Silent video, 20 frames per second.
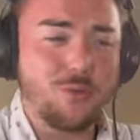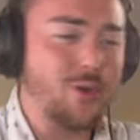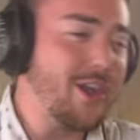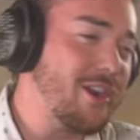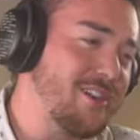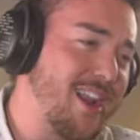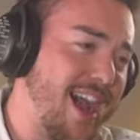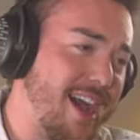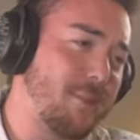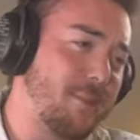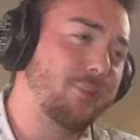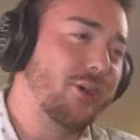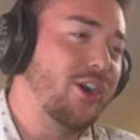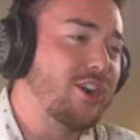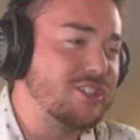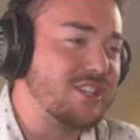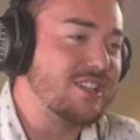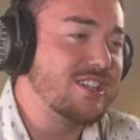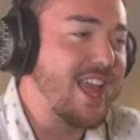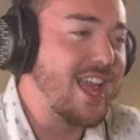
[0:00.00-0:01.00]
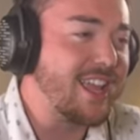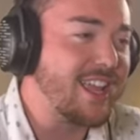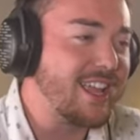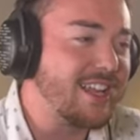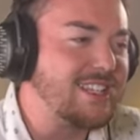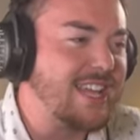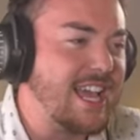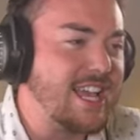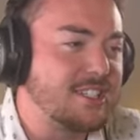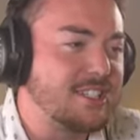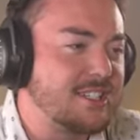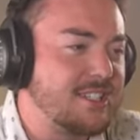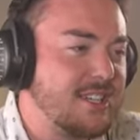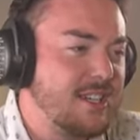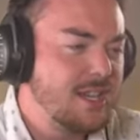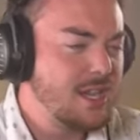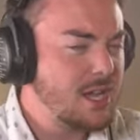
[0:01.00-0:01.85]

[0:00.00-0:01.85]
We're not a person taking a test.